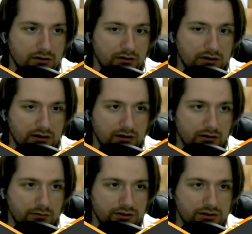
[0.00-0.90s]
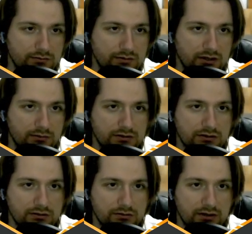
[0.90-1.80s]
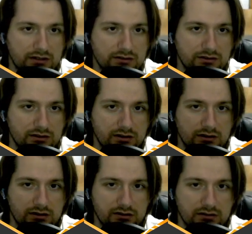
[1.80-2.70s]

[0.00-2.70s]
here we should be able to enter.